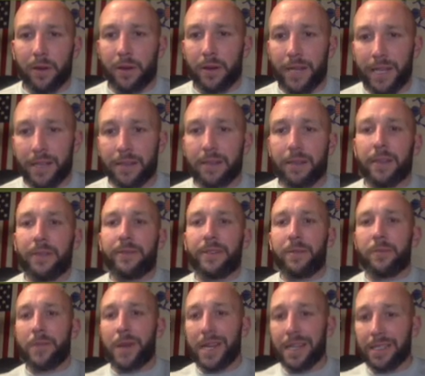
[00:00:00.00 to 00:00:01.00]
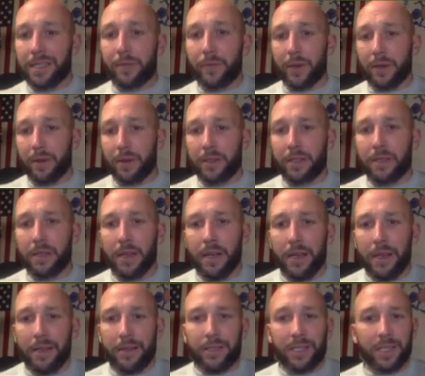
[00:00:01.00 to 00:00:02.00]
He had lifted my spirits
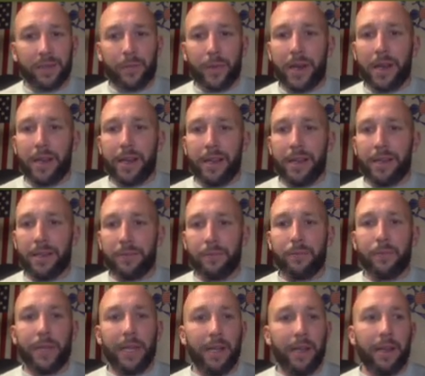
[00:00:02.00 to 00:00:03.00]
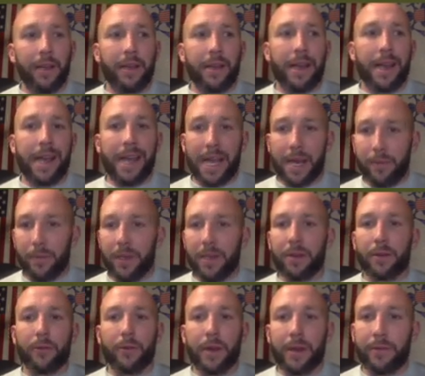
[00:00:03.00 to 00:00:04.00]
just by him being
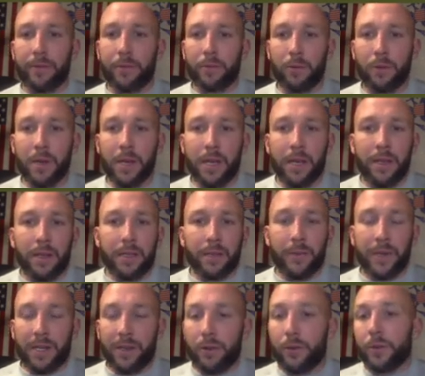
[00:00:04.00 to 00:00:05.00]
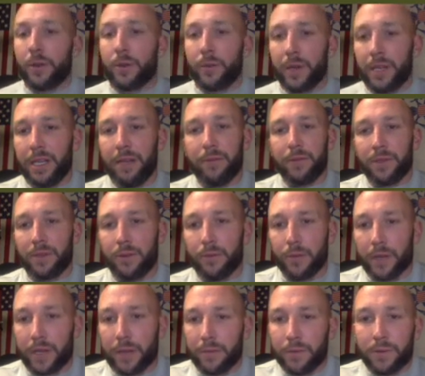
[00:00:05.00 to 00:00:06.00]
happy and grateful to be doing what he was
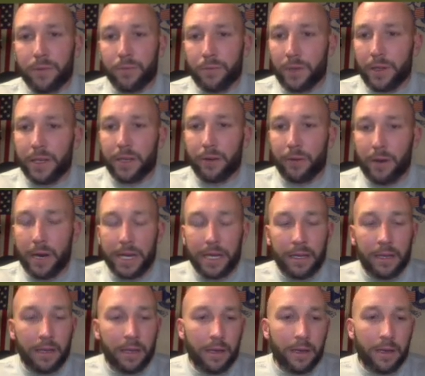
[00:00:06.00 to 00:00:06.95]
doing. It was really great.